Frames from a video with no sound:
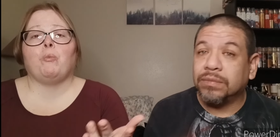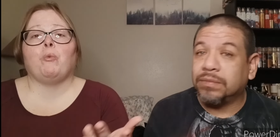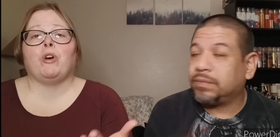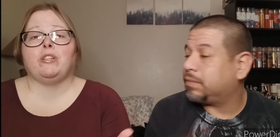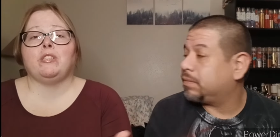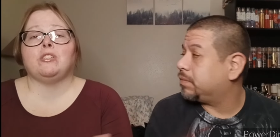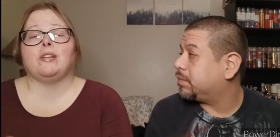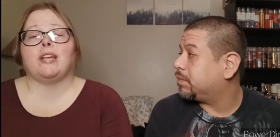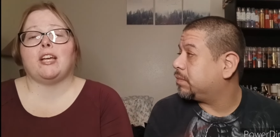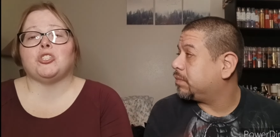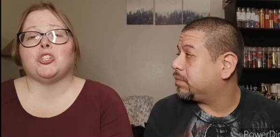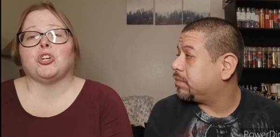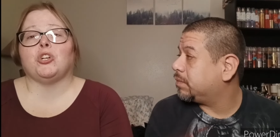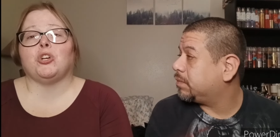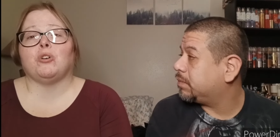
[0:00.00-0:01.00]
Speaker 1: want to
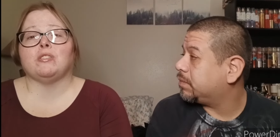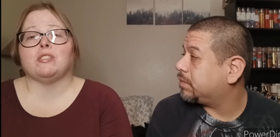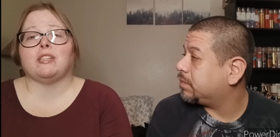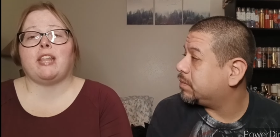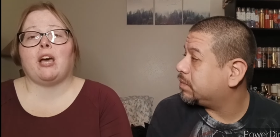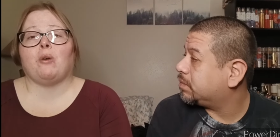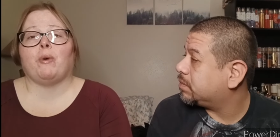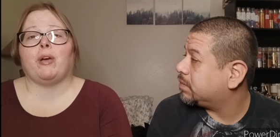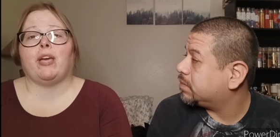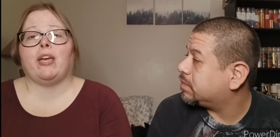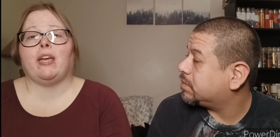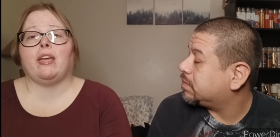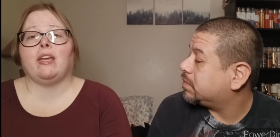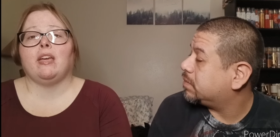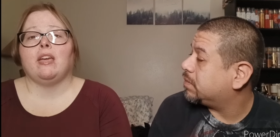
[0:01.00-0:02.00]
let y'all know so that
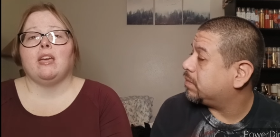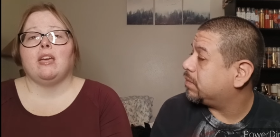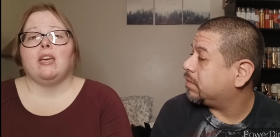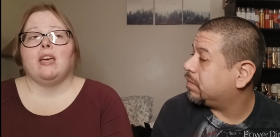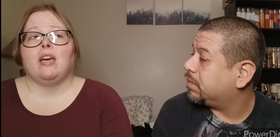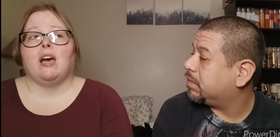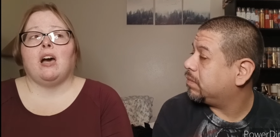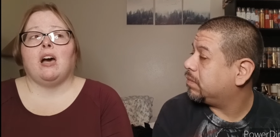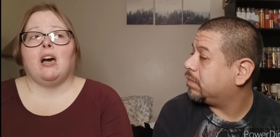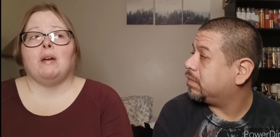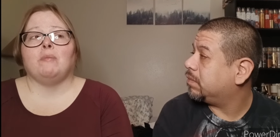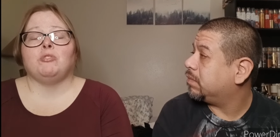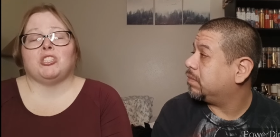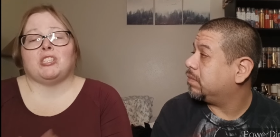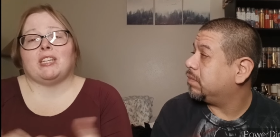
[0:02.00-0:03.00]
way,
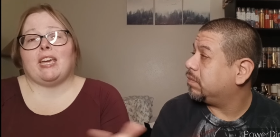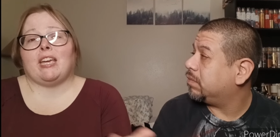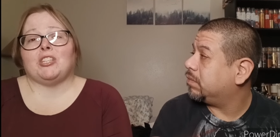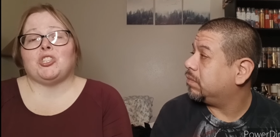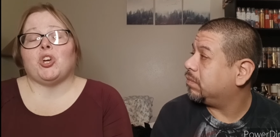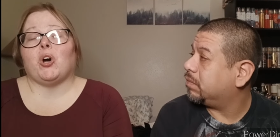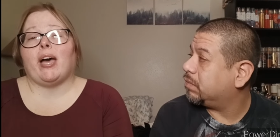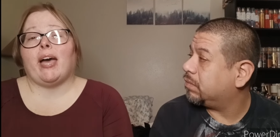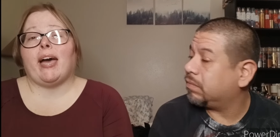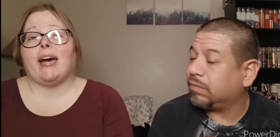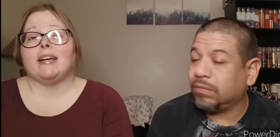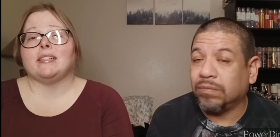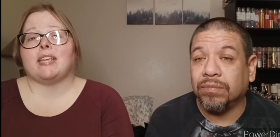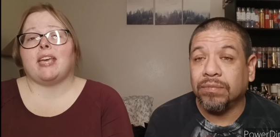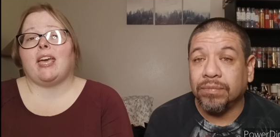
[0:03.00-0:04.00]
um, just in case y'all
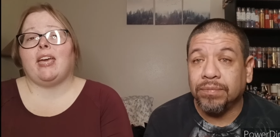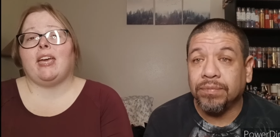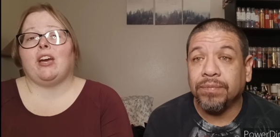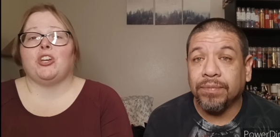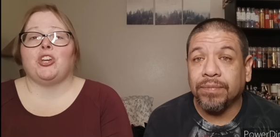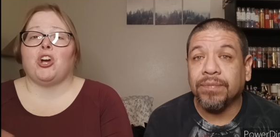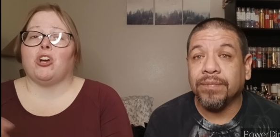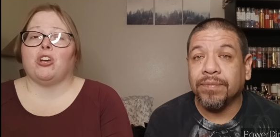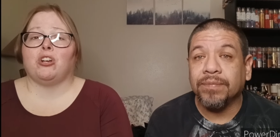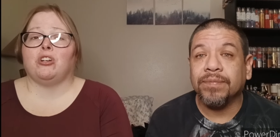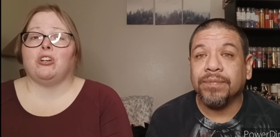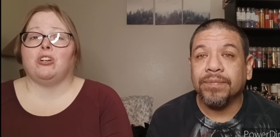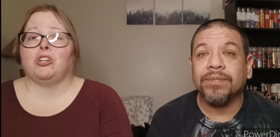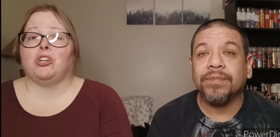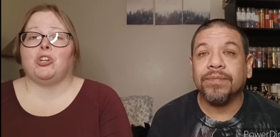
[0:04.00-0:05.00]
ask, hey, are y'all
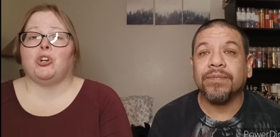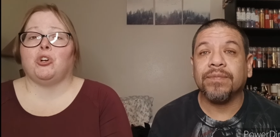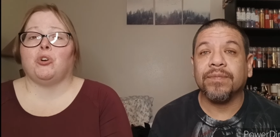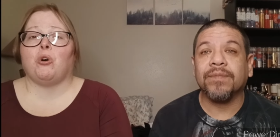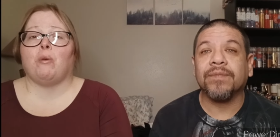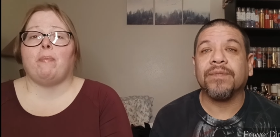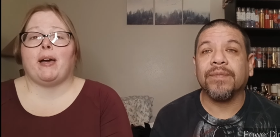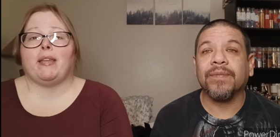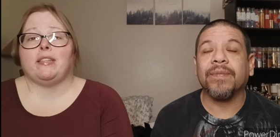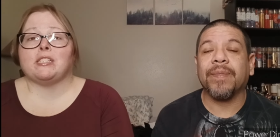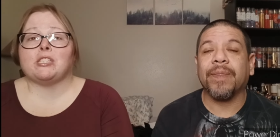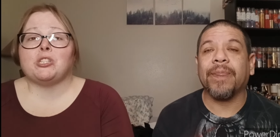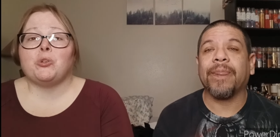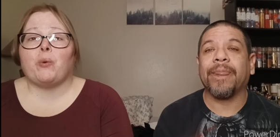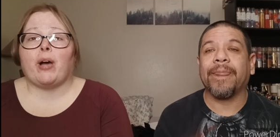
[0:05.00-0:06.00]
gonna, you know, go buy
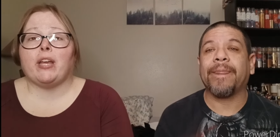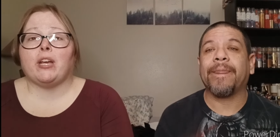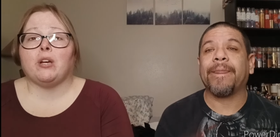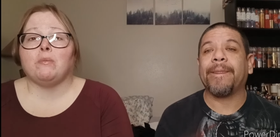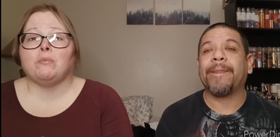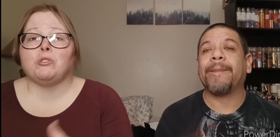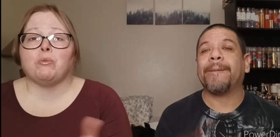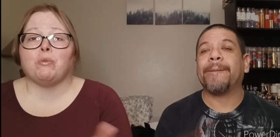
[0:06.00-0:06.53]
this new item to